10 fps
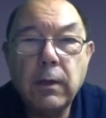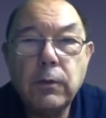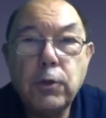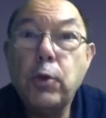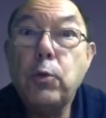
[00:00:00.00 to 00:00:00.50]

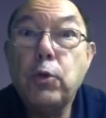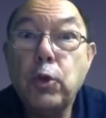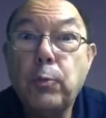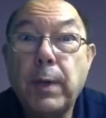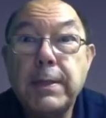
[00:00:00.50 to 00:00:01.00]
two
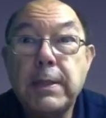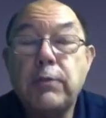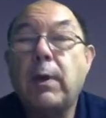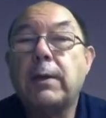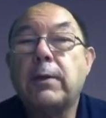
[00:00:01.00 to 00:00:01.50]
shoe presses
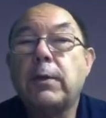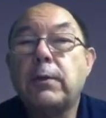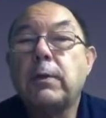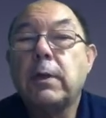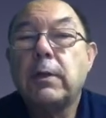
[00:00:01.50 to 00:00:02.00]
rather
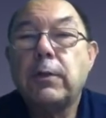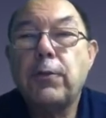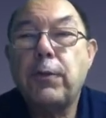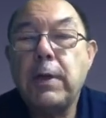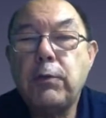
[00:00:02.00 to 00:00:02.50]
than the
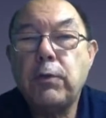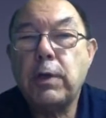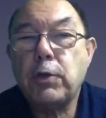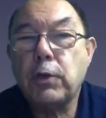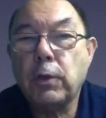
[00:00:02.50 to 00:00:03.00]
three
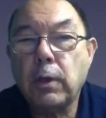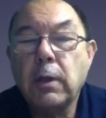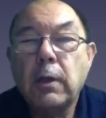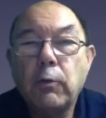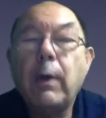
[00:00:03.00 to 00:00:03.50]
traditional
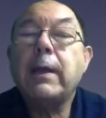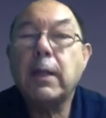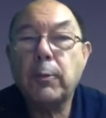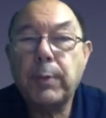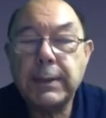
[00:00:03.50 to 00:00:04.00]

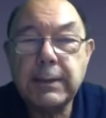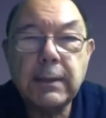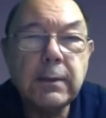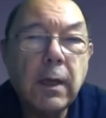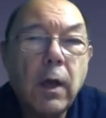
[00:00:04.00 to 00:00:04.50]
regular presses.